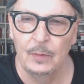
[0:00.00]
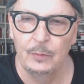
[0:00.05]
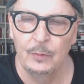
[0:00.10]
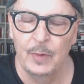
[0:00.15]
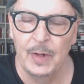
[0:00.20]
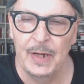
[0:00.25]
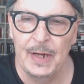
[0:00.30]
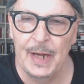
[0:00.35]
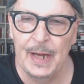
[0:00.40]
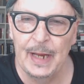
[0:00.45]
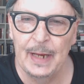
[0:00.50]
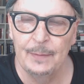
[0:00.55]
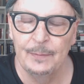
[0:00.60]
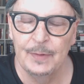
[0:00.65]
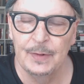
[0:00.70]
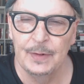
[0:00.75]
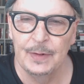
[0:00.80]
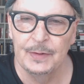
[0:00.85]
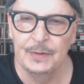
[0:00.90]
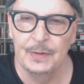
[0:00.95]

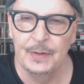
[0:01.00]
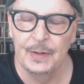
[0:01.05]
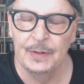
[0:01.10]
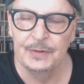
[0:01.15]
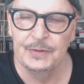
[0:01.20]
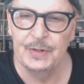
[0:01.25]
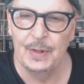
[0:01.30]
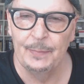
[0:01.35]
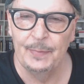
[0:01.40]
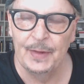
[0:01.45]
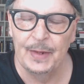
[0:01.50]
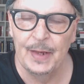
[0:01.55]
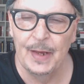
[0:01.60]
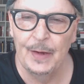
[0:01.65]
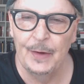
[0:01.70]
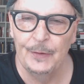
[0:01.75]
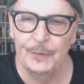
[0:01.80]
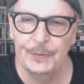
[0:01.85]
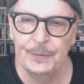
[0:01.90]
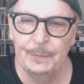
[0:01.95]
renamed something
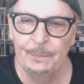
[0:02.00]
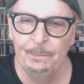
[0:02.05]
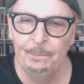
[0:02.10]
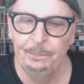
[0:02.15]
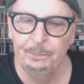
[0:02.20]
else.